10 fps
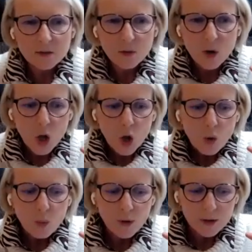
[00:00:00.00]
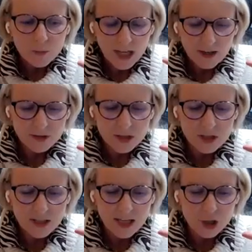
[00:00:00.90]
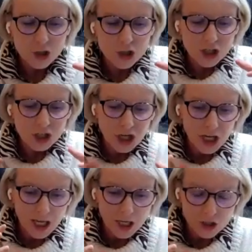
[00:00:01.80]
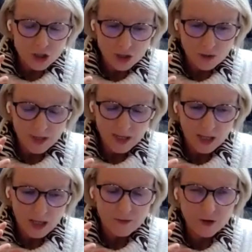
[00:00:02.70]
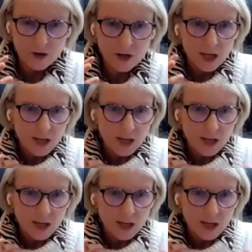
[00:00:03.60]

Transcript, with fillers: So when we have to then change our behavior,